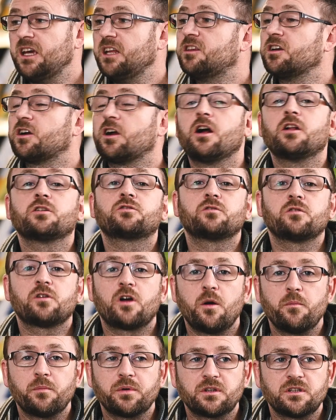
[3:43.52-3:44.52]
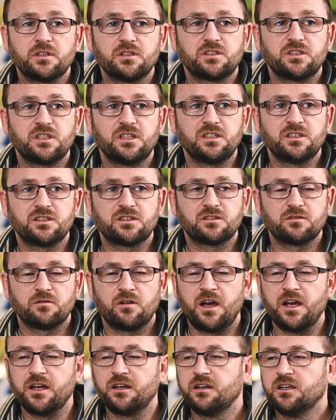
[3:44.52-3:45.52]
intercultural competencies,
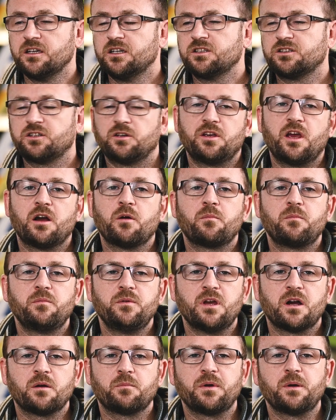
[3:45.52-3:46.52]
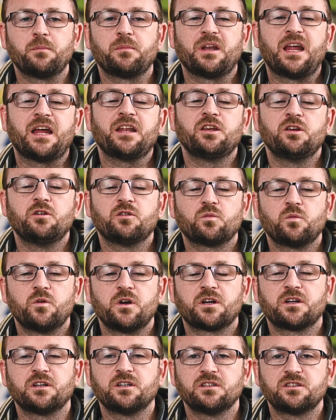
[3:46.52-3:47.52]
right? So young people and youth
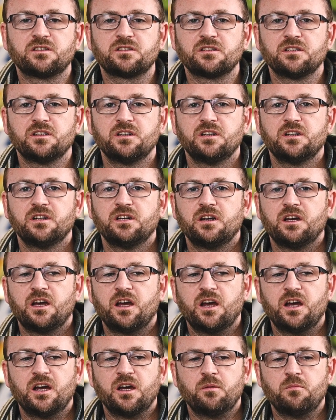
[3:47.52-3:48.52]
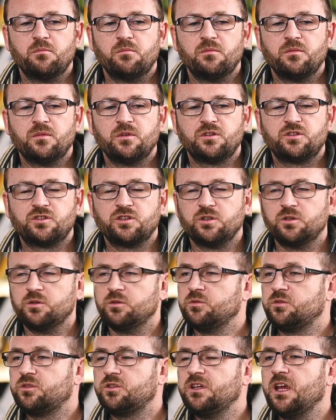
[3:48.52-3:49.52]
workers
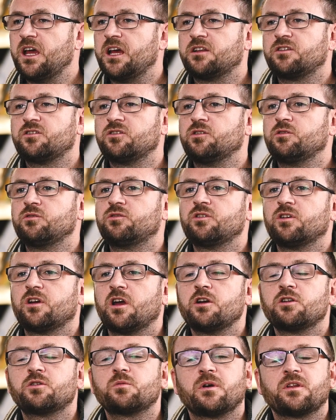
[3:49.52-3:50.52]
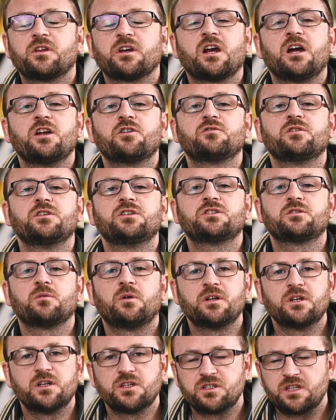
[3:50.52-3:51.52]
to go to other countries to
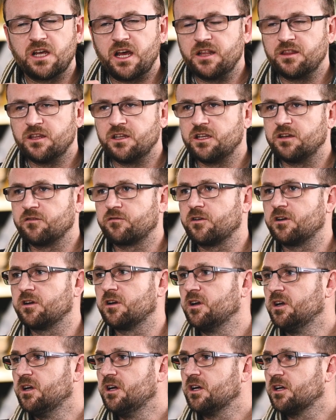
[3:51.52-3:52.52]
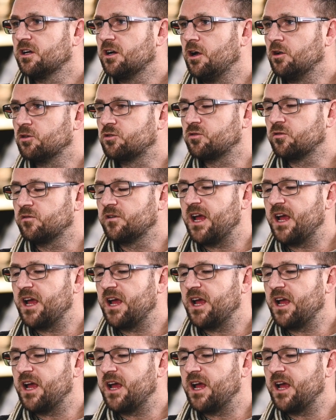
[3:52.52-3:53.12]
understand the different cultural